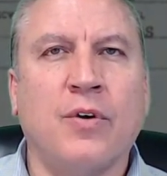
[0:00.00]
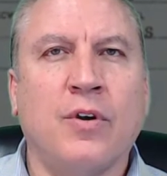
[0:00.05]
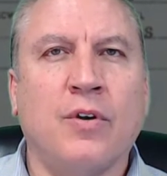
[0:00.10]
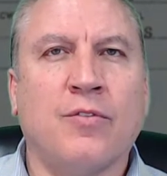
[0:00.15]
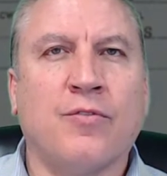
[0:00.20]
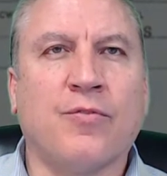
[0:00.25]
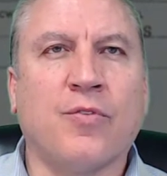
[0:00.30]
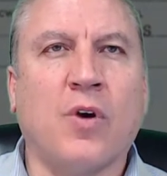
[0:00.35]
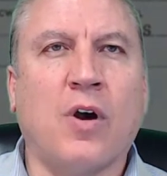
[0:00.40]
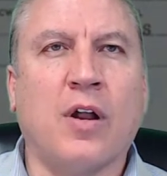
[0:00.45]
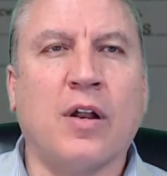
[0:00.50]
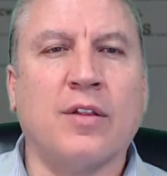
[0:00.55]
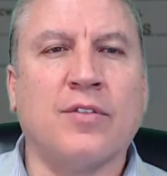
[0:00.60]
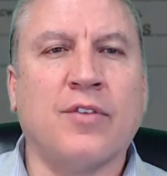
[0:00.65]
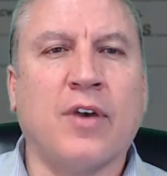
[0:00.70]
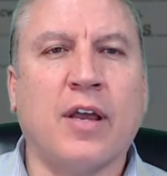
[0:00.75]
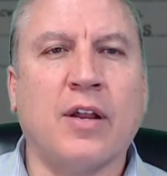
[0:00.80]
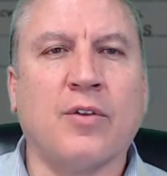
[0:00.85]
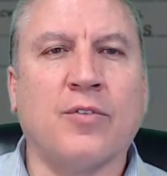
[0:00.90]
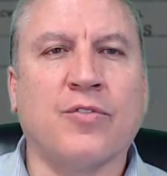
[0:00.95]
fraud and
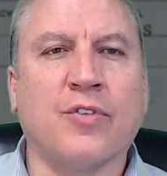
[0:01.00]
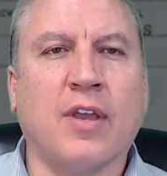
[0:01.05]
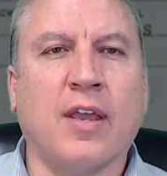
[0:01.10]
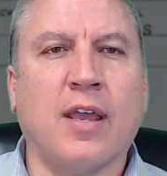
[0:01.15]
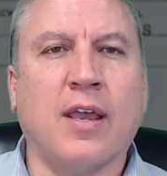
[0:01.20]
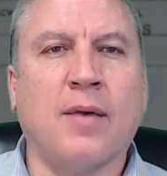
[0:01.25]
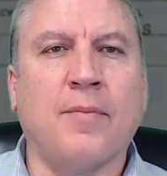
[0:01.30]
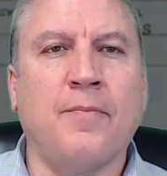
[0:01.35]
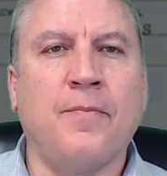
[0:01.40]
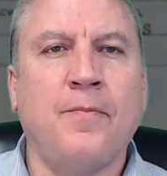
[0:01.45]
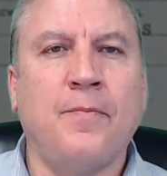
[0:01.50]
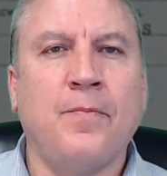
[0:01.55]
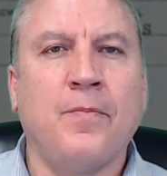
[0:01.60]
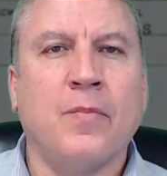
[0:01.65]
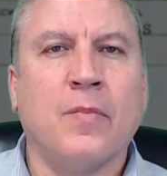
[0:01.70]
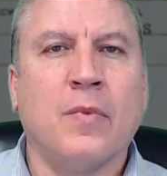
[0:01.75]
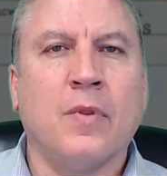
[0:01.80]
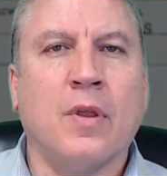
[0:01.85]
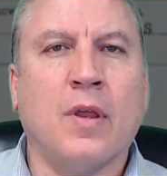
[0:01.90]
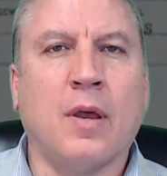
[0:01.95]
title scam
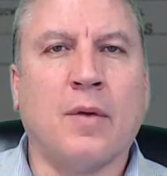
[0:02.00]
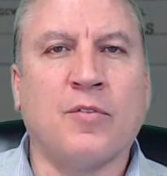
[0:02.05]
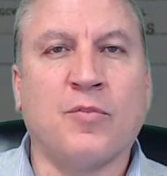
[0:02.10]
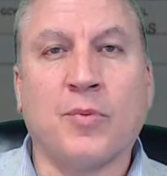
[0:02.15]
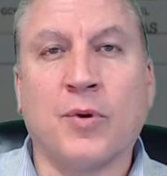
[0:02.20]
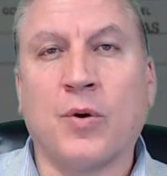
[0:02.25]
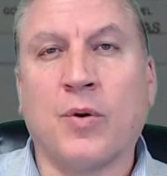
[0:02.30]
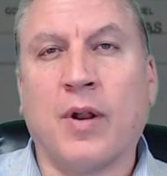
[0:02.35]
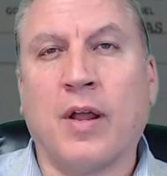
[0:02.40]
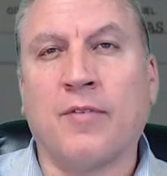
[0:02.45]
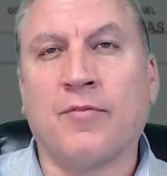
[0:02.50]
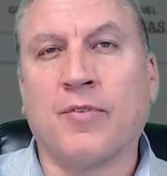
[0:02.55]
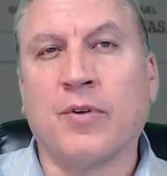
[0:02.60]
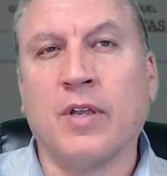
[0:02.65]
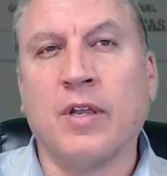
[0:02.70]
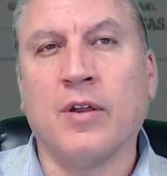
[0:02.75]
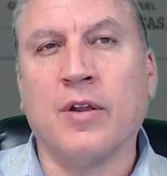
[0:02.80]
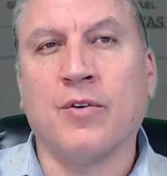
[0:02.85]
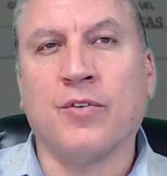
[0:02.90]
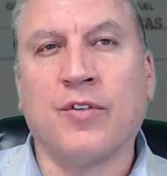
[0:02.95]
has been going on for
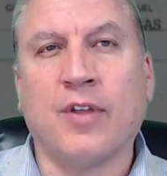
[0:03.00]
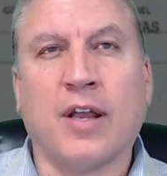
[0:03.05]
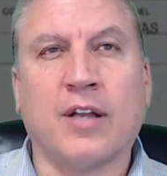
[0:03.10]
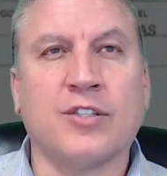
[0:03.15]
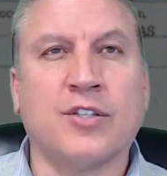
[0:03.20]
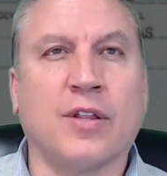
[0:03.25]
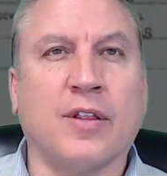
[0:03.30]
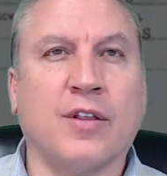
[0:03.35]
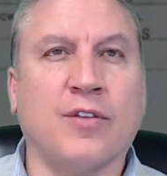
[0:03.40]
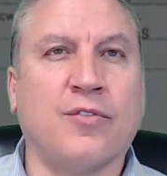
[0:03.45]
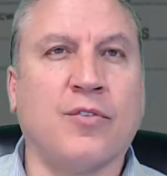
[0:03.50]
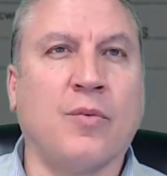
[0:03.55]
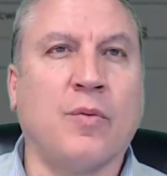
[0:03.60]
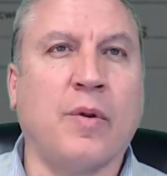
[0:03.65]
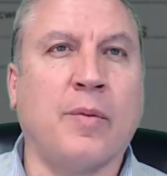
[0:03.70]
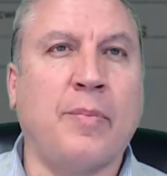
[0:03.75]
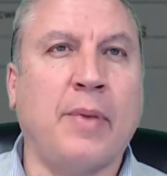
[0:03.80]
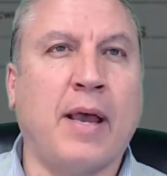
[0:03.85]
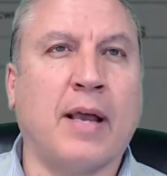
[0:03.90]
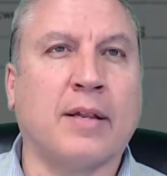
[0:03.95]
years. Actually, this one
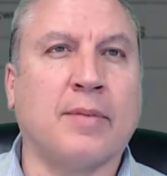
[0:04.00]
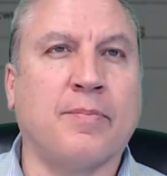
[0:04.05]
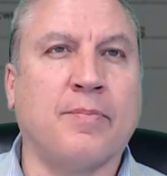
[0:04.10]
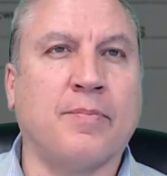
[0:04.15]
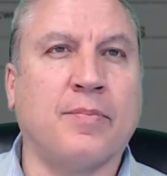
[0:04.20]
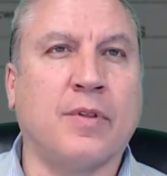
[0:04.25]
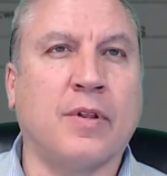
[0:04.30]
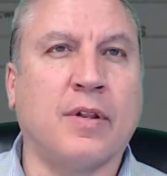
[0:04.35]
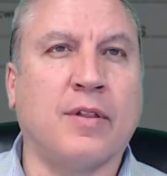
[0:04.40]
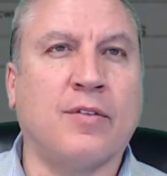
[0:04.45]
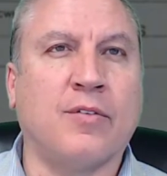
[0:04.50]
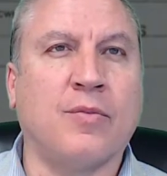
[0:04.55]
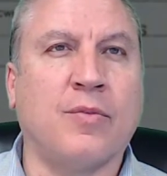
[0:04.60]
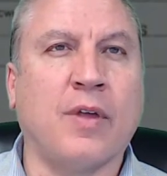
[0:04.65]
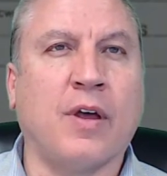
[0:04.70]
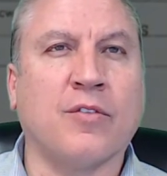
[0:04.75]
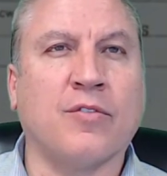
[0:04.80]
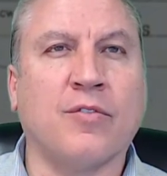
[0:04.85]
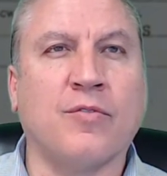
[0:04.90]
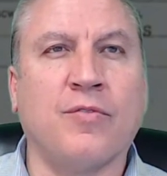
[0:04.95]
went back to
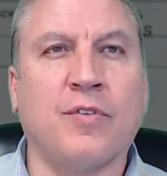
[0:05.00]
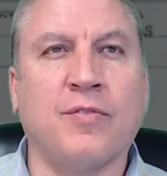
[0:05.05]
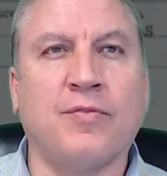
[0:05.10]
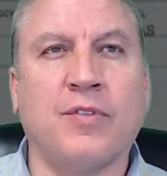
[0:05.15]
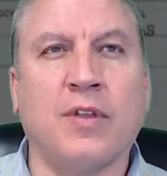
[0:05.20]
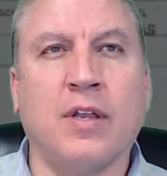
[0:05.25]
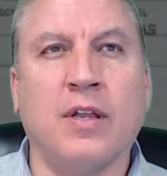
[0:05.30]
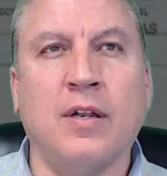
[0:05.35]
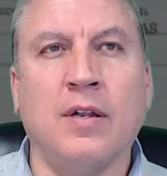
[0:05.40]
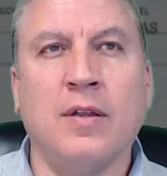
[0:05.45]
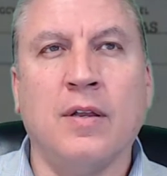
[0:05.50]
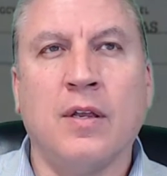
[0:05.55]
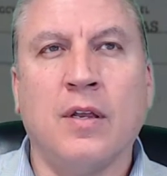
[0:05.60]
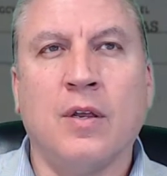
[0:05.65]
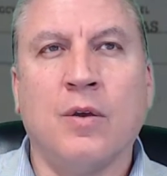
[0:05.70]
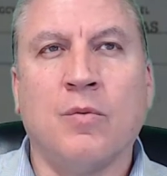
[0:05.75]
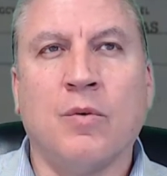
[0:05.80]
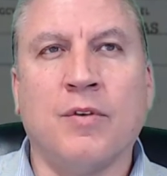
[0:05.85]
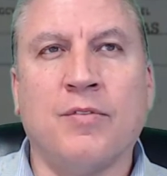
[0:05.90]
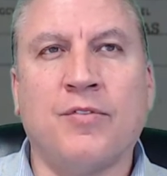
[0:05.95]
2015.
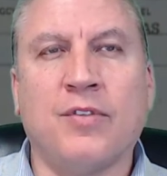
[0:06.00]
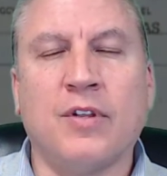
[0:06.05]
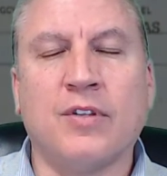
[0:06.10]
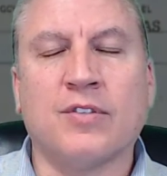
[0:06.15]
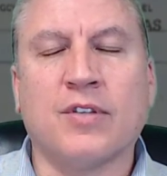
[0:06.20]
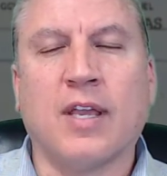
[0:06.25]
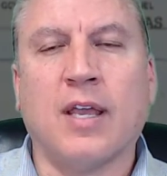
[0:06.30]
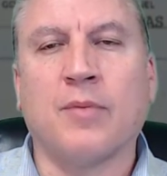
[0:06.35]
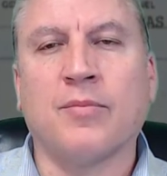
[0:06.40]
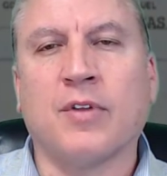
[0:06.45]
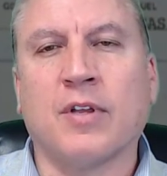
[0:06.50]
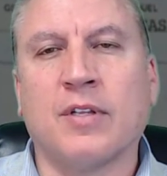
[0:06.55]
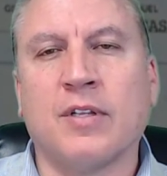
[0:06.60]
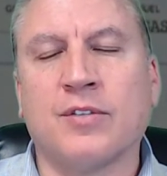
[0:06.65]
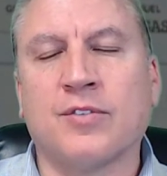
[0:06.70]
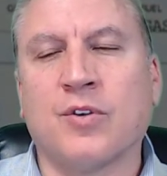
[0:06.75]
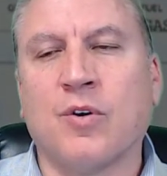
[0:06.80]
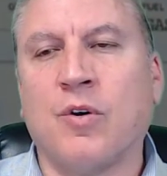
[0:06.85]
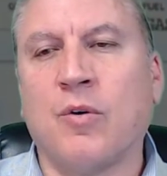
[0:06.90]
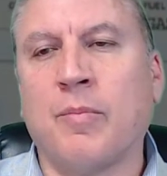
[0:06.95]
We've seen scams like this
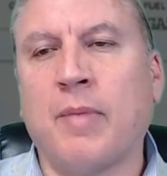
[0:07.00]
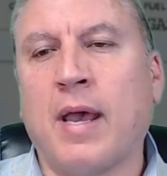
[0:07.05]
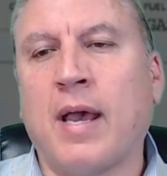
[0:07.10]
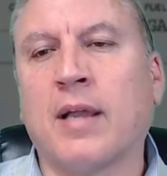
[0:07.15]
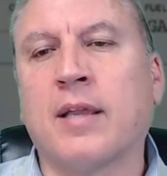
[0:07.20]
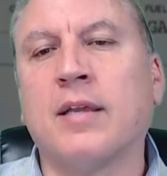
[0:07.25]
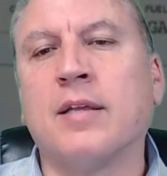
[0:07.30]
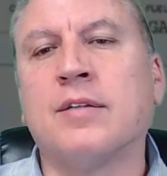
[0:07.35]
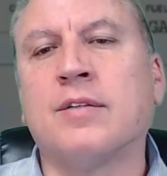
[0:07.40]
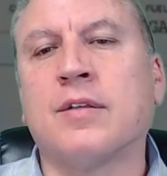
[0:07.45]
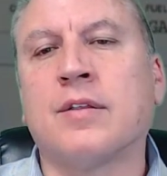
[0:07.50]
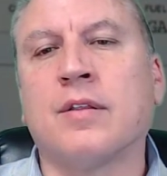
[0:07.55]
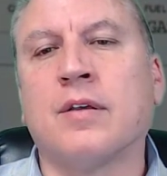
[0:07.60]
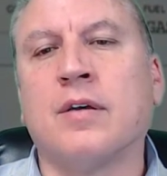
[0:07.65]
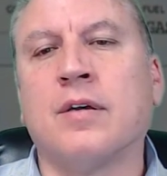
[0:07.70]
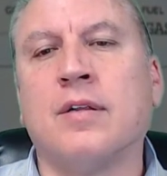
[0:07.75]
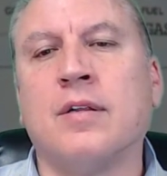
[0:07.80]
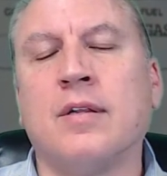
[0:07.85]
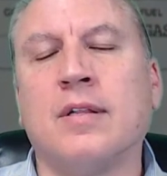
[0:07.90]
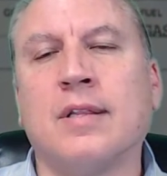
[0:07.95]
going back into
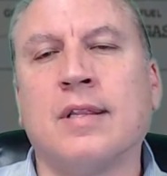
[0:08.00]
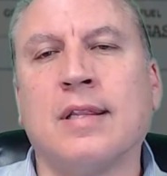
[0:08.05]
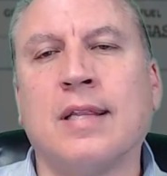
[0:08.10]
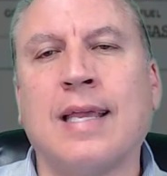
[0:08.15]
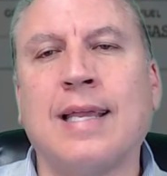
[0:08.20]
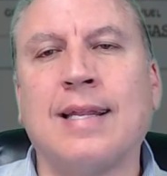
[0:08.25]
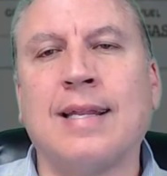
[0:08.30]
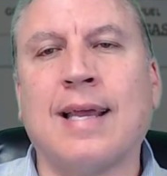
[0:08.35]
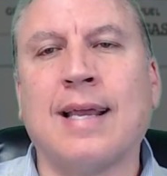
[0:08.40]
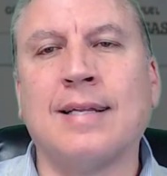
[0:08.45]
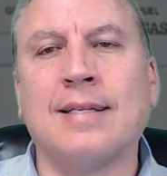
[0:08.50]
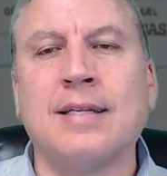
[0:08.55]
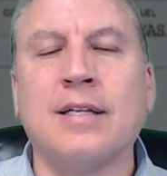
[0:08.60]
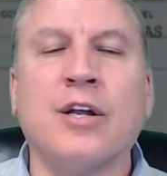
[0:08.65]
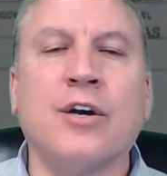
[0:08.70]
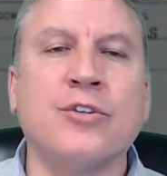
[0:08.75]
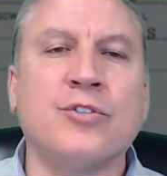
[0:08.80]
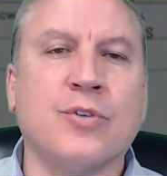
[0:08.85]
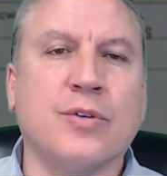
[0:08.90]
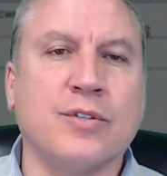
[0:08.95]
the late
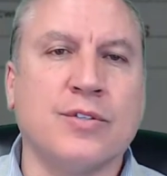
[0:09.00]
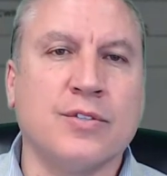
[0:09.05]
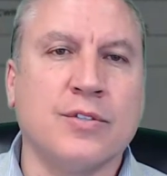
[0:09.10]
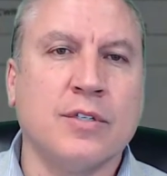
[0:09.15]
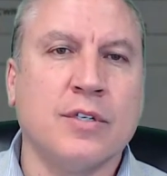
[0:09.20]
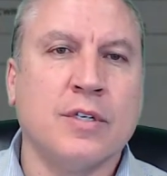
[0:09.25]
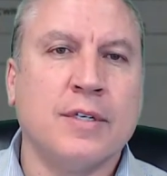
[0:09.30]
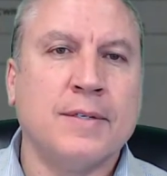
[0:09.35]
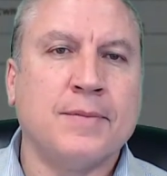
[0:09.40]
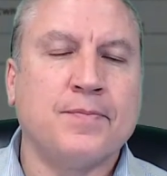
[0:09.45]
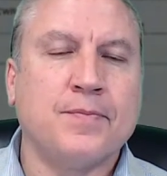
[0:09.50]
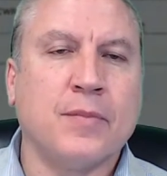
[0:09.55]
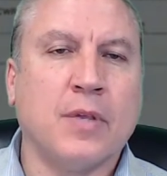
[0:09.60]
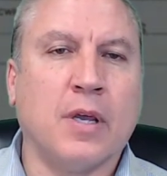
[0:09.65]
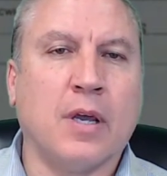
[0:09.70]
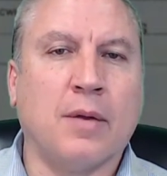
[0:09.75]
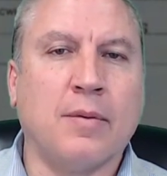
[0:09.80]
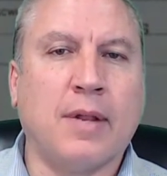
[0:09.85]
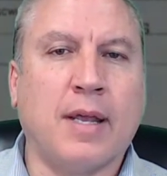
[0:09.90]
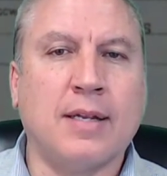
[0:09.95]
1900s,
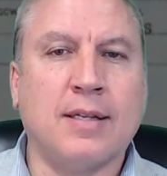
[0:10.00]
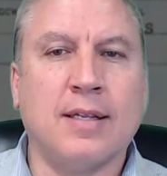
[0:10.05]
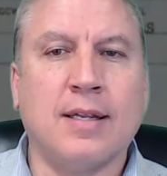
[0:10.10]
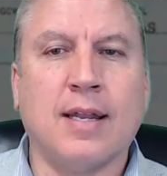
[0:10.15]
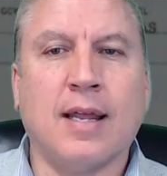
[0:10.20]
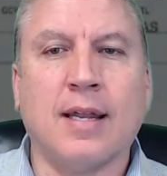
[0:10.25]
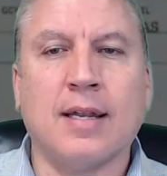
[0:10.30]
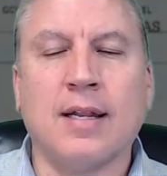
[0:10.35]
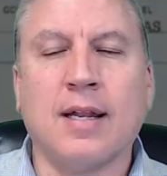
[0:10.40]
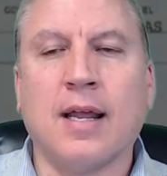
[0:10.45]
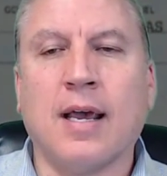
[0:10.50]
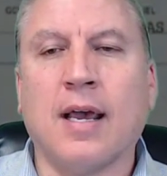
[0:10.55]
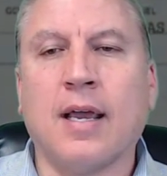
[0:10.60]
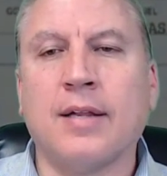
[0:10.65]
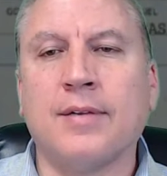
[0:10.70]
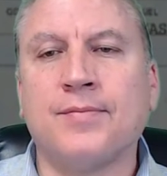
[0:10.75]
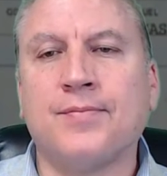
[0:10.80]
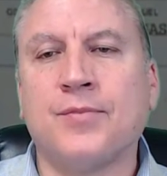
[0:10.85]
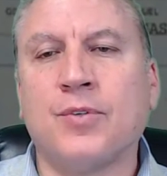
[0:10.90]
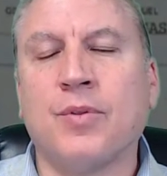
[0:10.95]

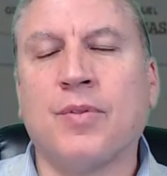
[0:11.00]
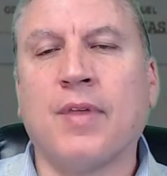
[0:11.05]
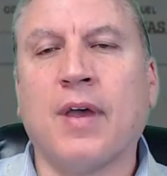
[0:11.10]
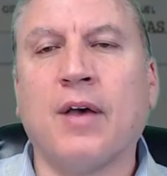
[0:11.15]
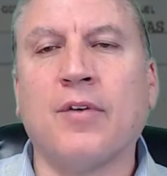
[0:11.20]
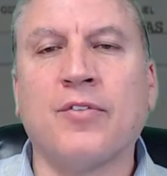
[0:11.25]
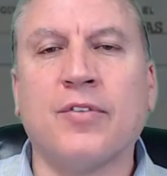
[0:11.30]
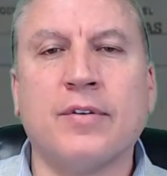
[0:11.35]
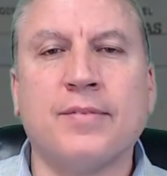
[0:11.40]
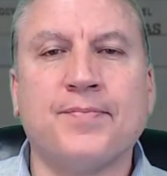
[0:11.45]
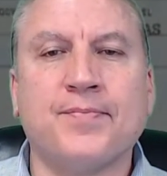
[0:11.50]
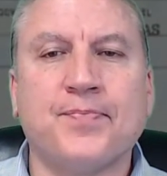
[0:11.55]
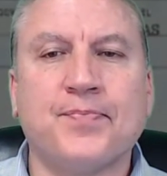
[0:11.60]
1999, 2000.